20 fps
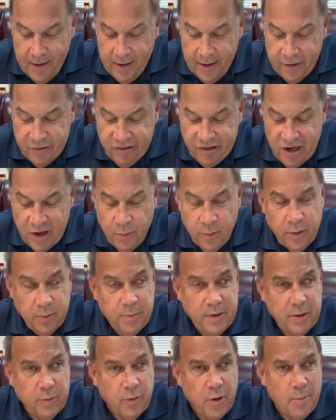She would
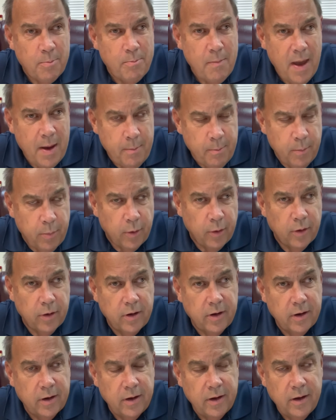be
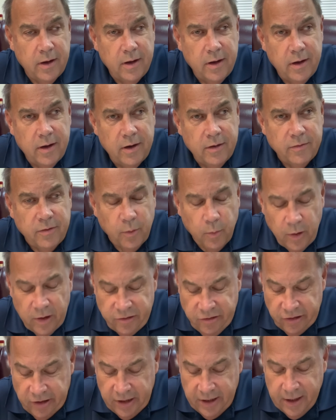remembered for
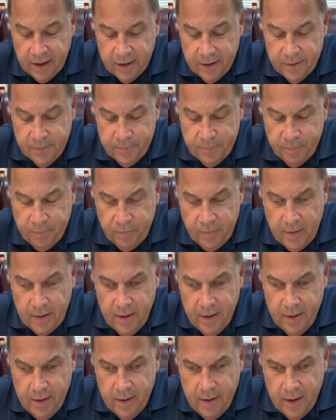what she did.
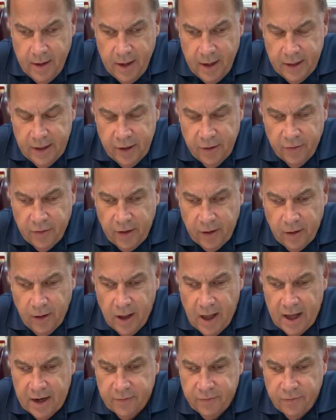You know, there are a
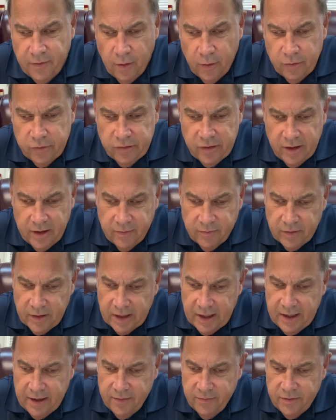lot of folks that have
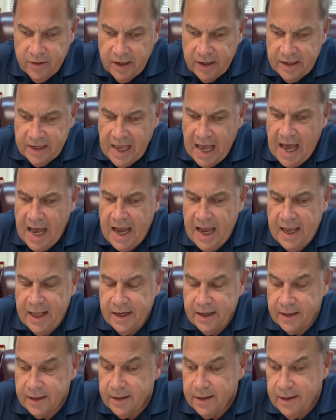lived and
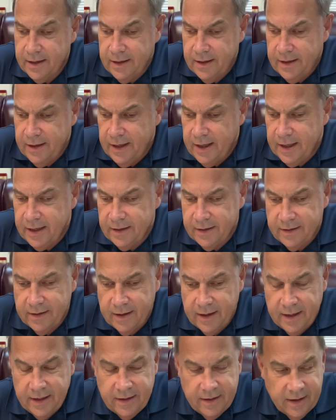died
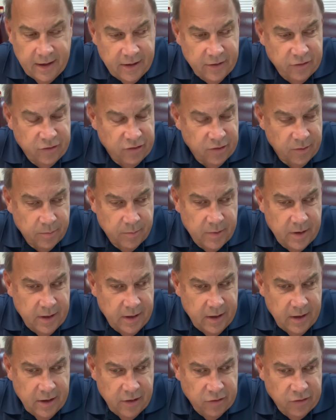and done some
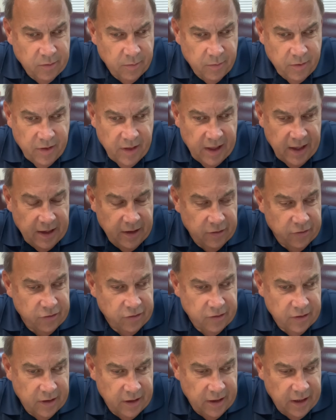
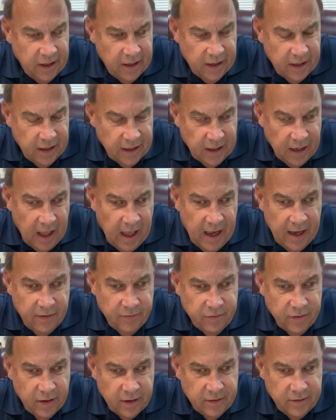things in
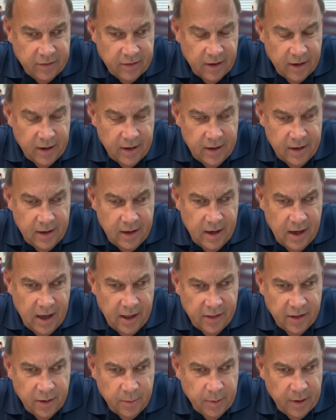life that
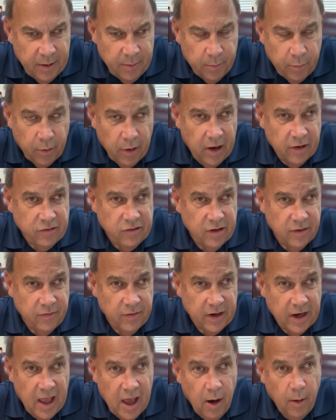have been impressive
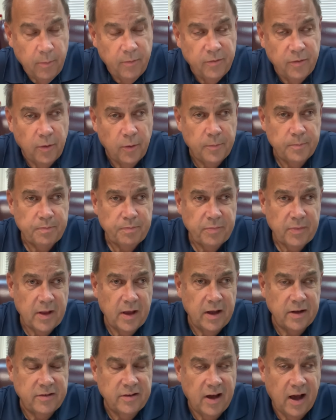and helpful
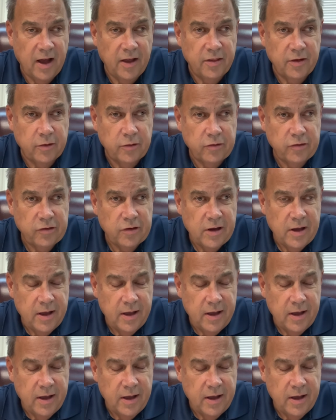to others.